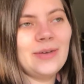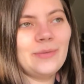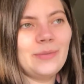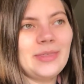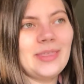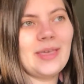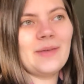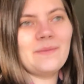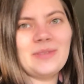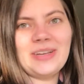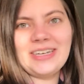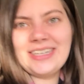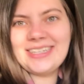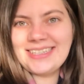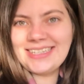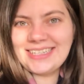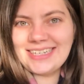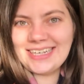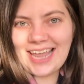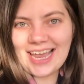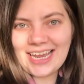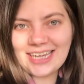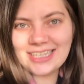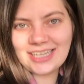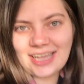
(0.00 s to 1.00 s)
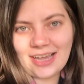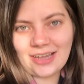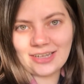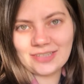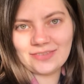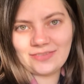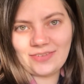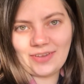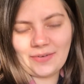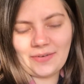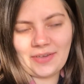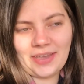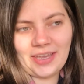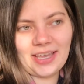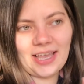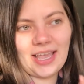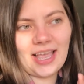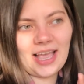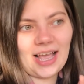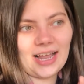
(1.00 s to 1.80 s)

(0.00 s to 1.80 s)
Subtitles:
We then went to the next house viewing,